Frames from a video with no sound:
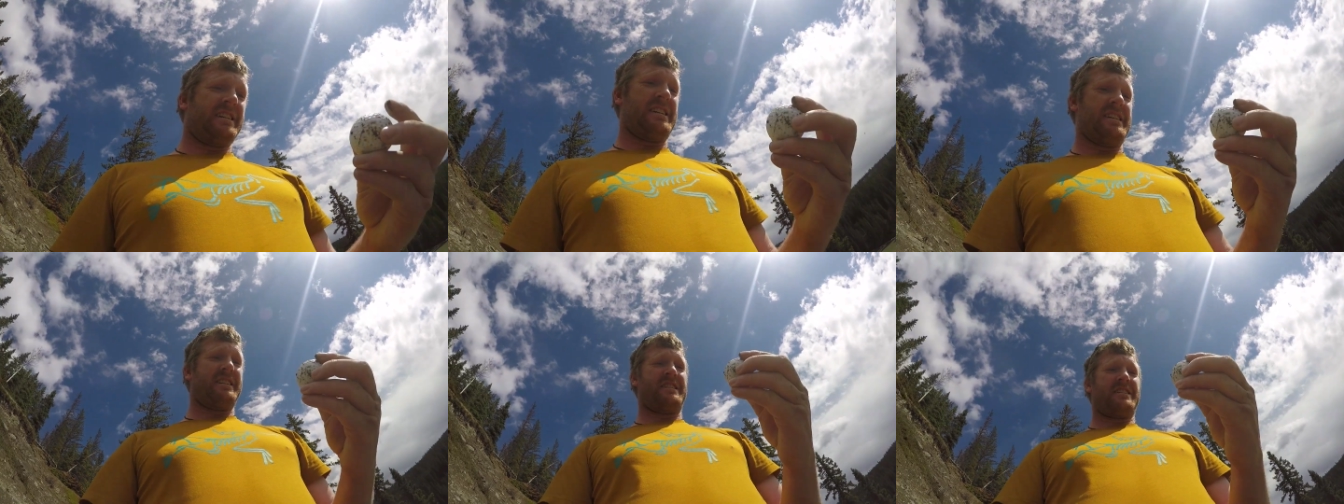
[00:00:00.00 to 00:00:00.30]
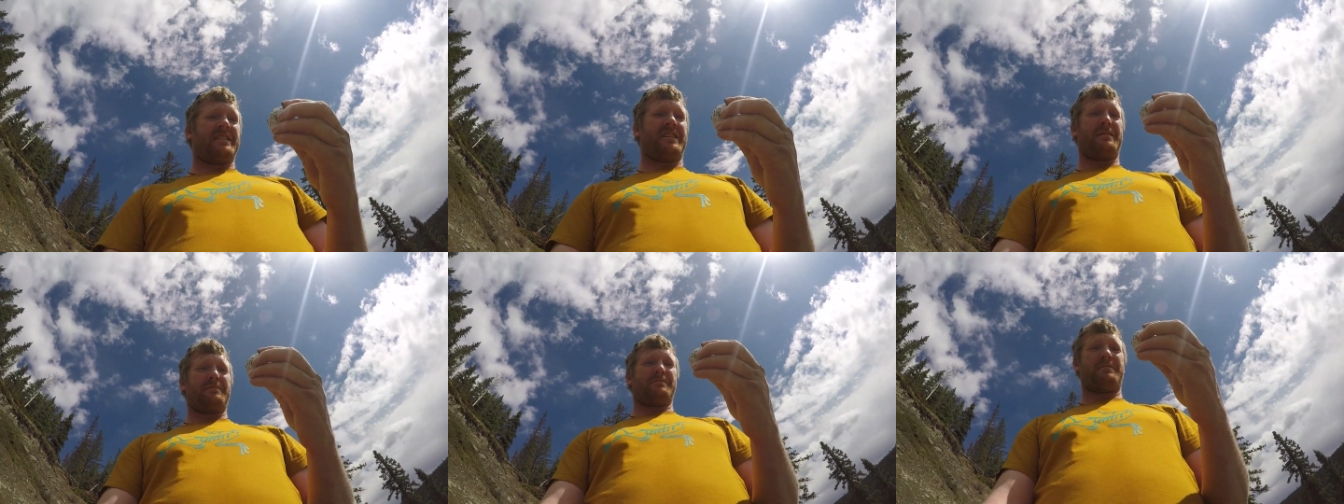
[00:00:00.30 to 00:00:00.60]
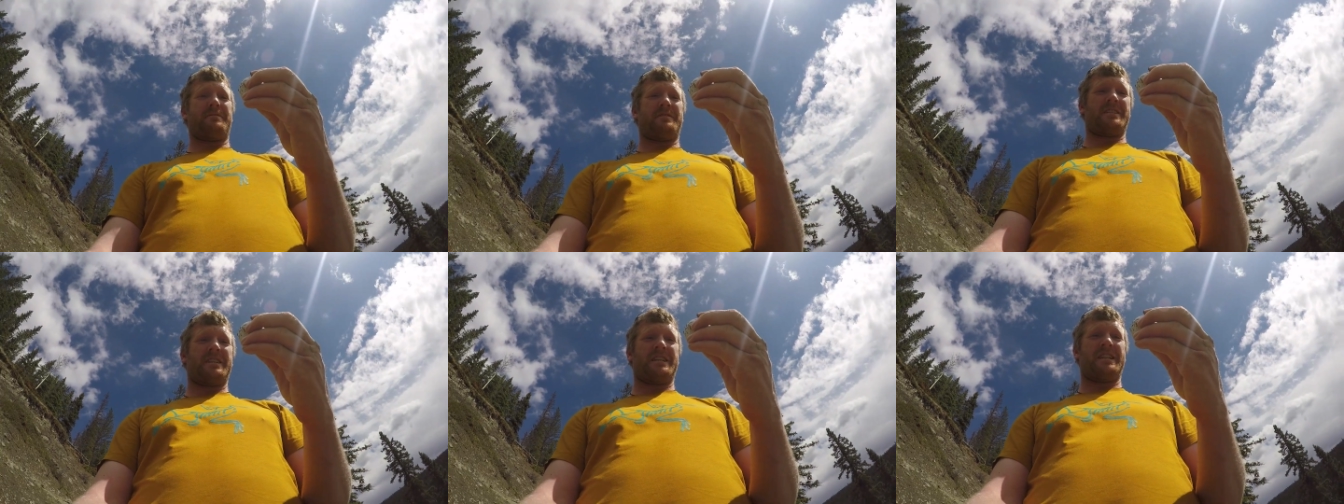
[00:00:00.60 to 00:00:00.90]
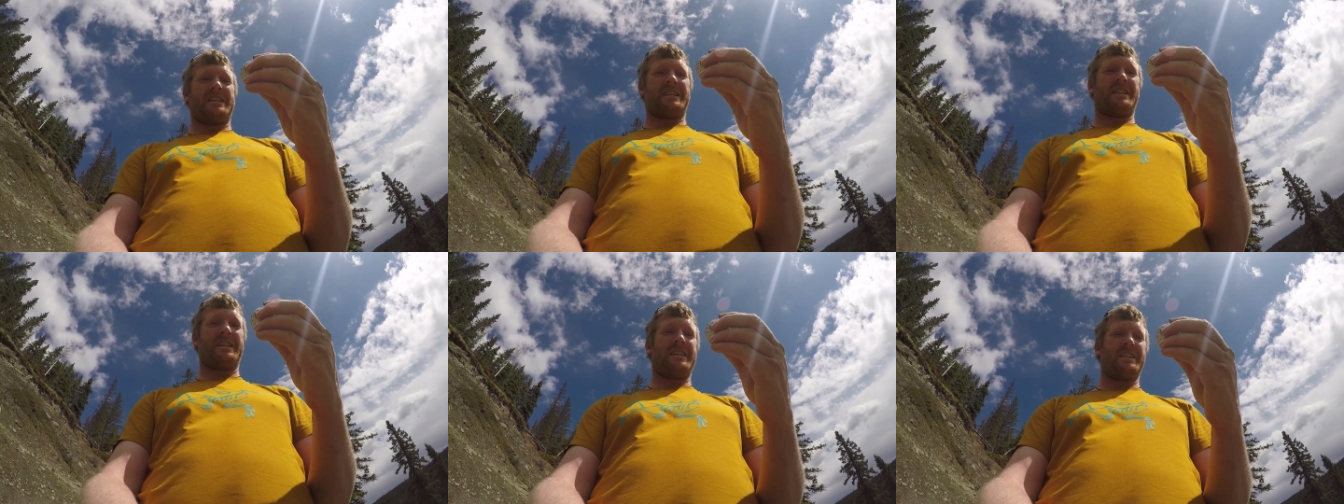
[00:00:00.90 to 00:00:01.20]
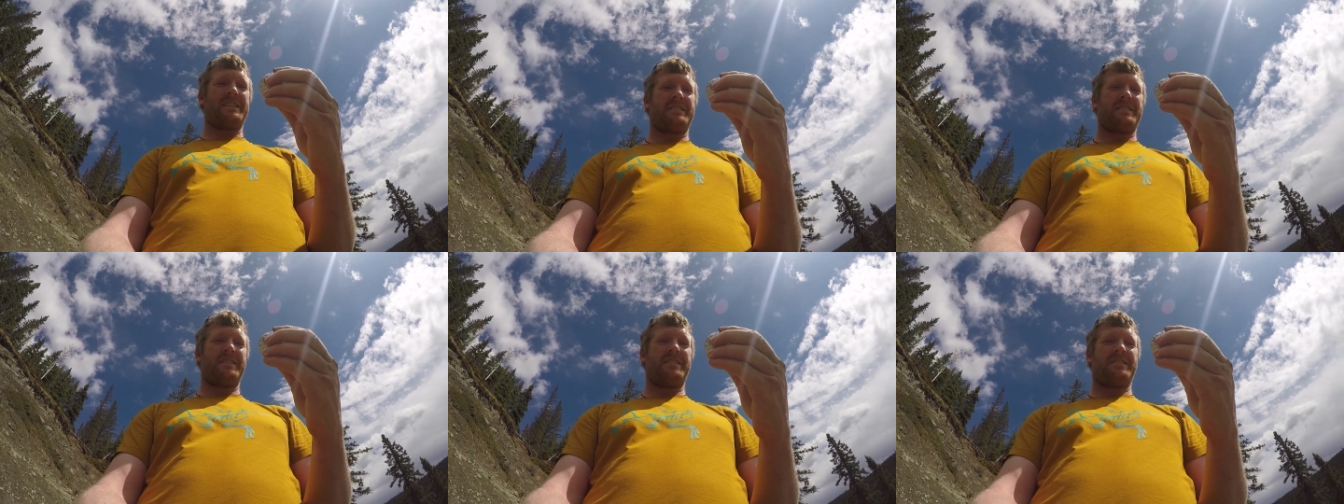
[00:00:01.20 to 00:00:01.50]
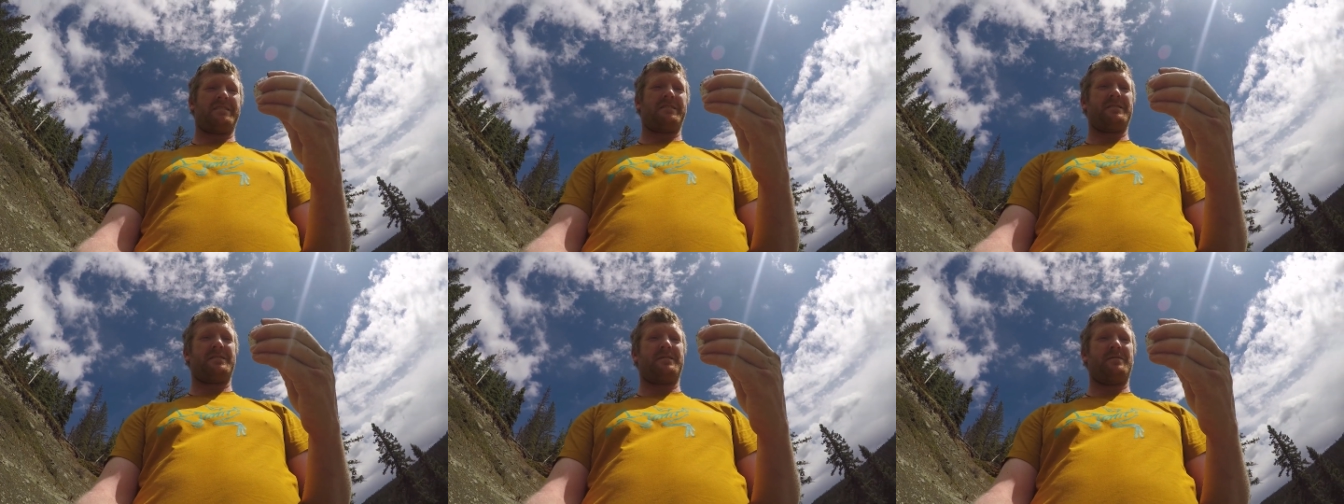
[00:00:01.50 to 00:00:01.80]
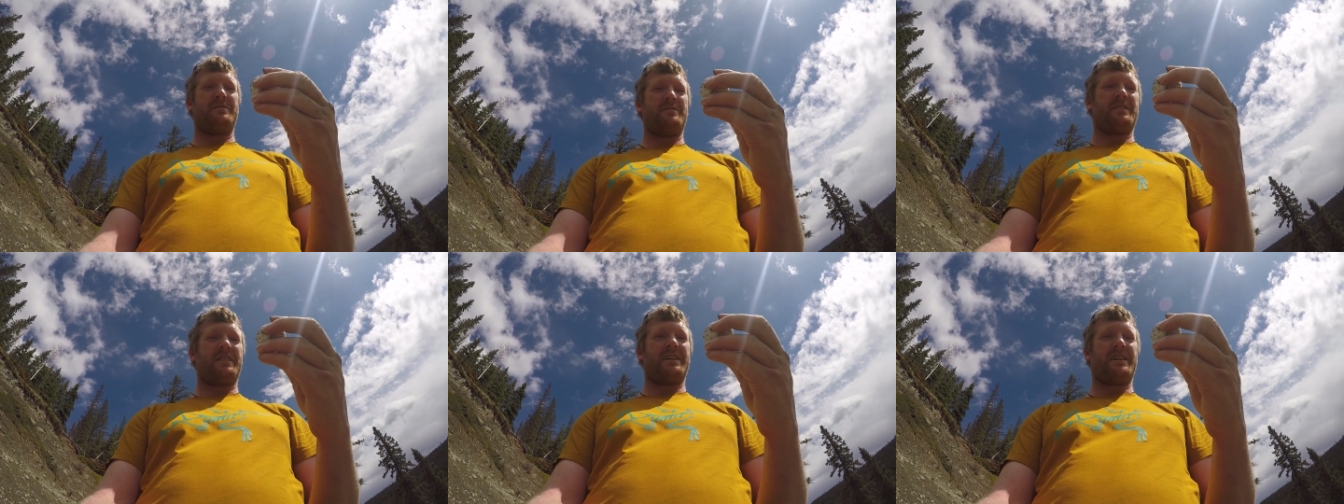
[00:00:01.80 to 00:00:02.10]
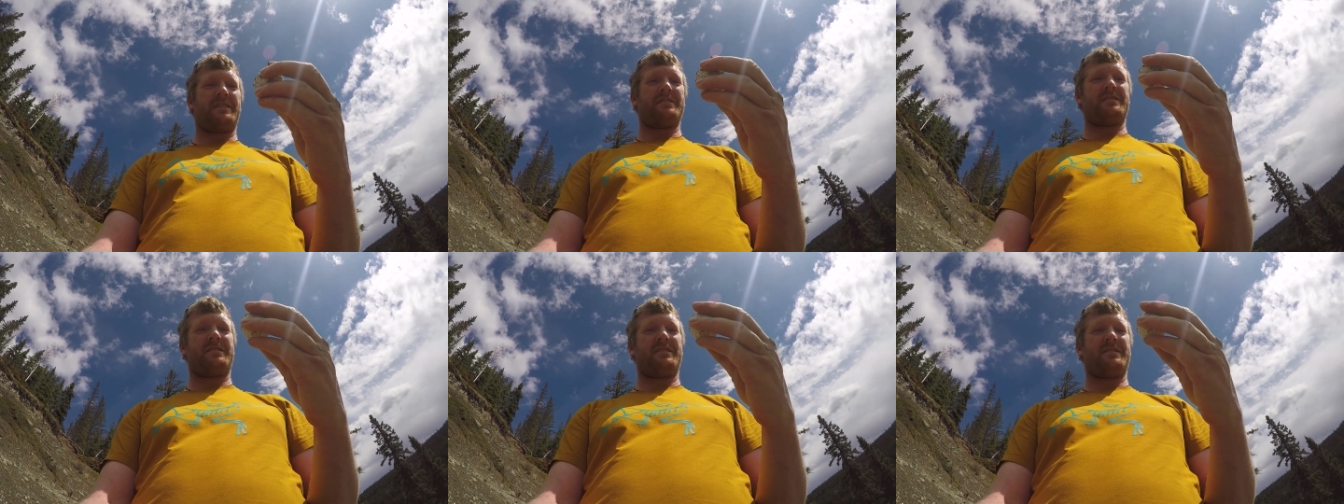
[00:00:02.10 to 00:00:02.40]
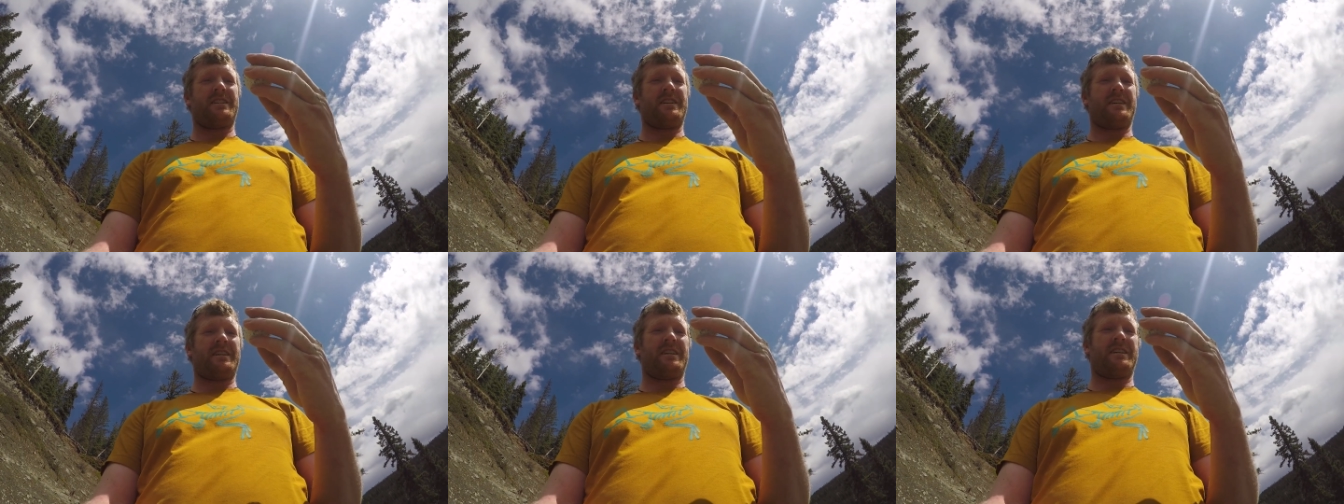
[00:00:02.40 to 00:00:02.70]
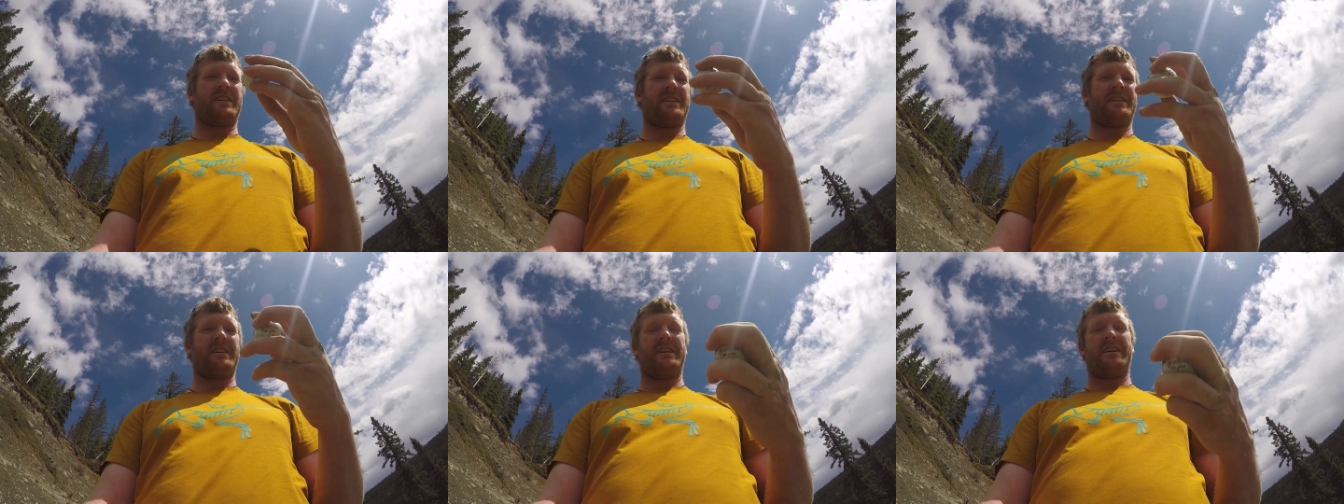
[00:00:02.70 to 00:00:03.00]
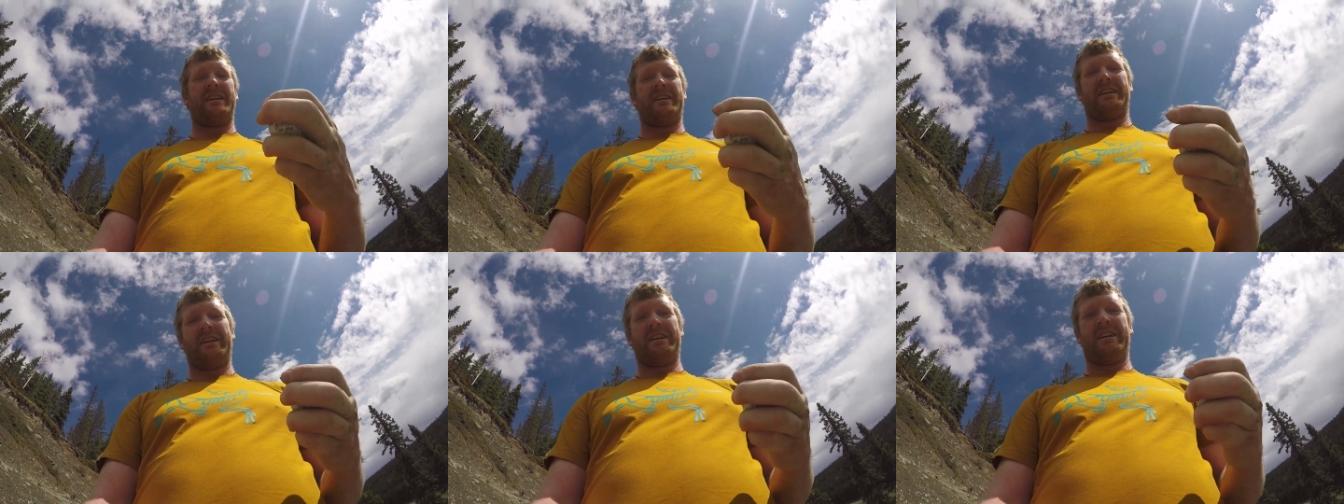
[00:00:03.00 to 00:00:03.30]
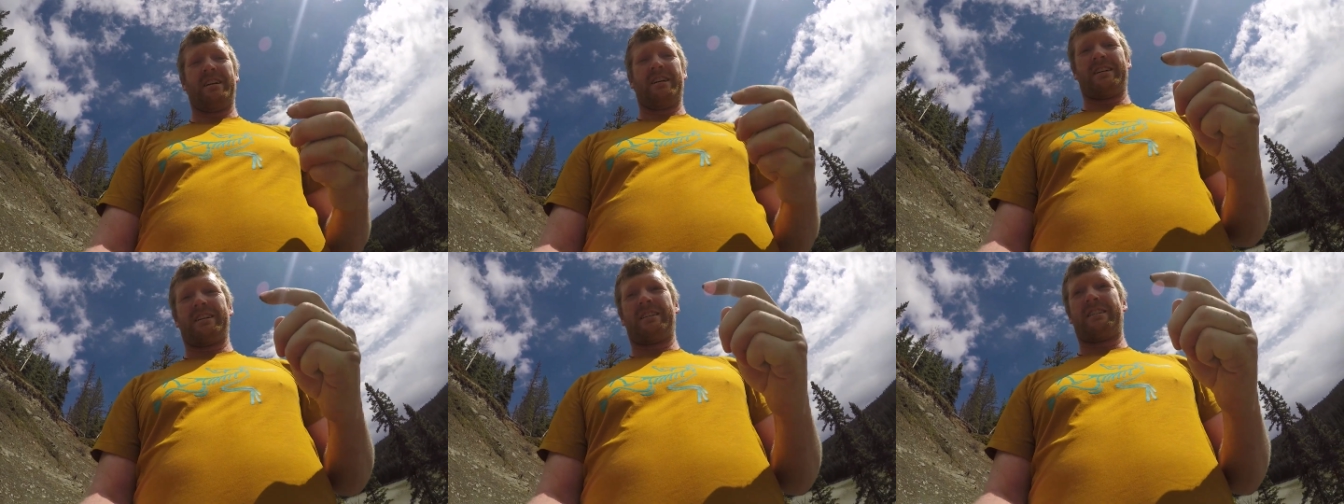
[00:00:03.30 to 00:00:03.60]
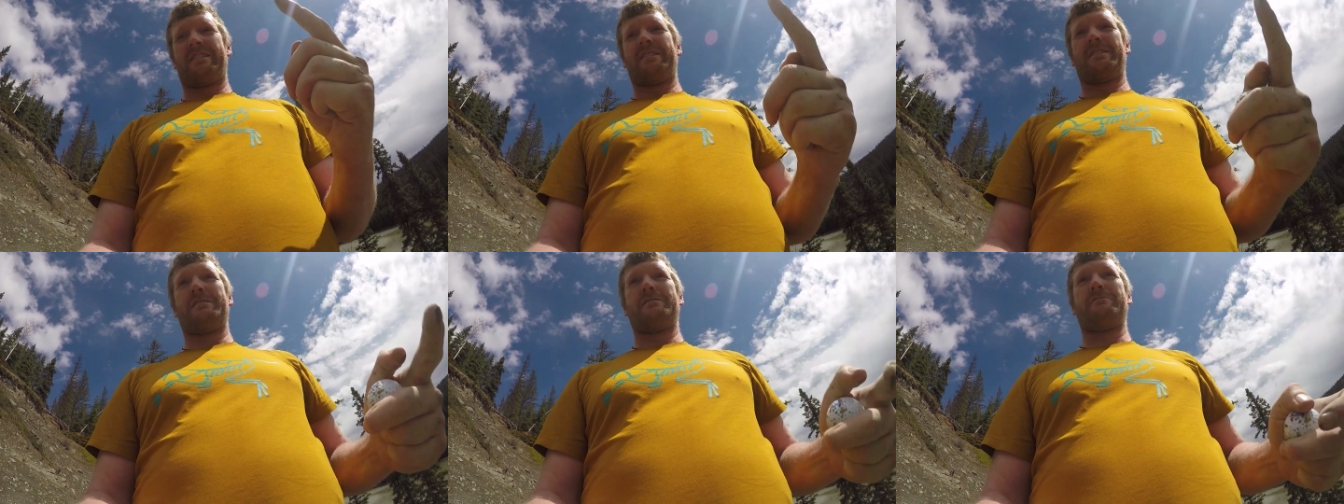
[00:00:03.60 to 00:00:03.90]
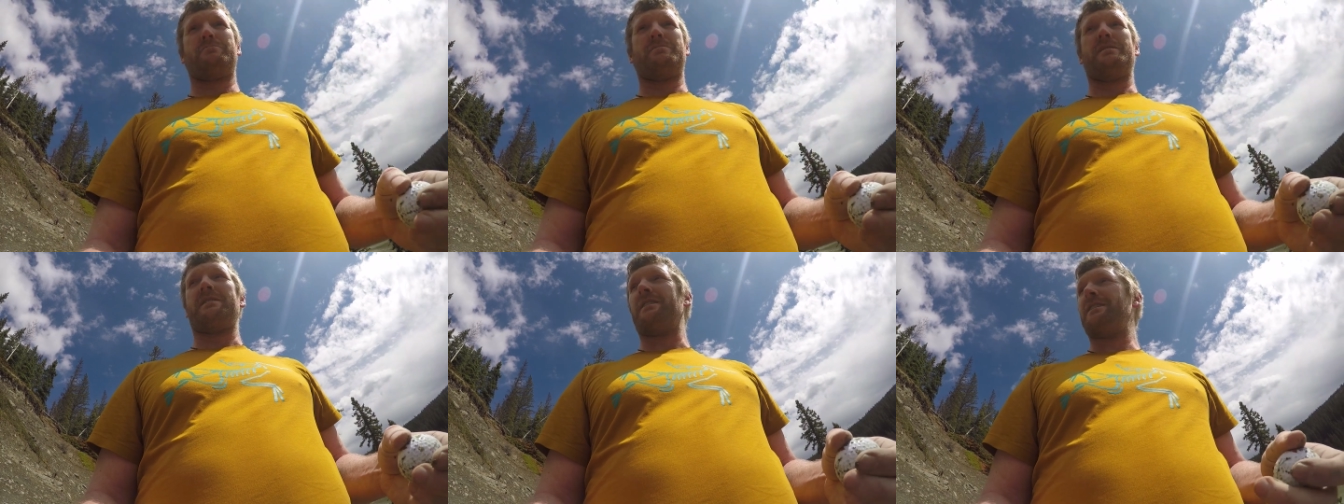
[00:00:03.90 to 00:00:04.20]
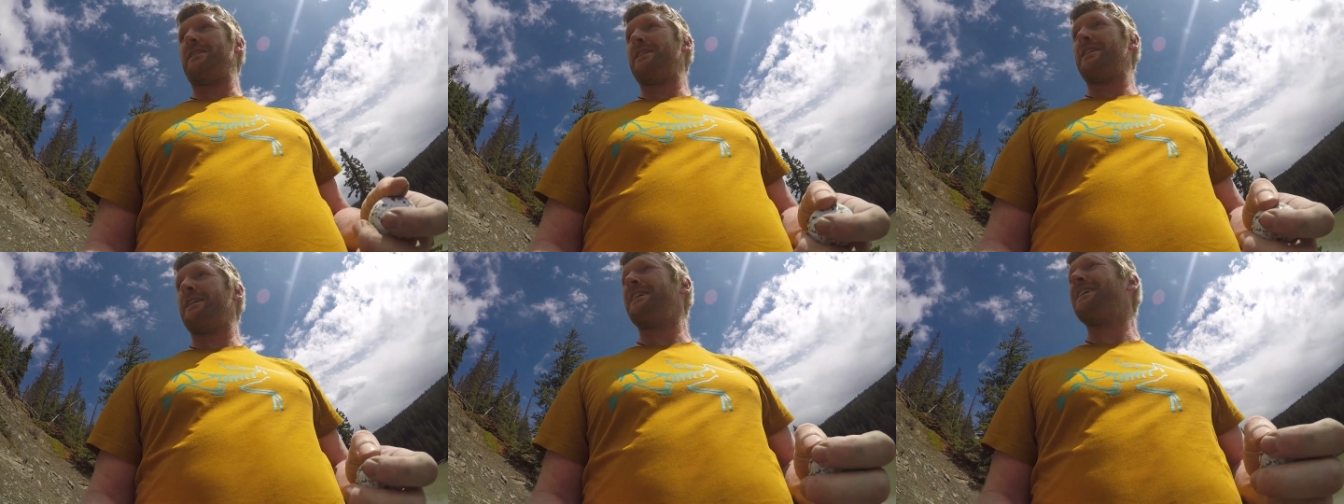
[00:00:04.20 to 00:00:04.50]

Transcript: Top Flight XL 2000 golf ball.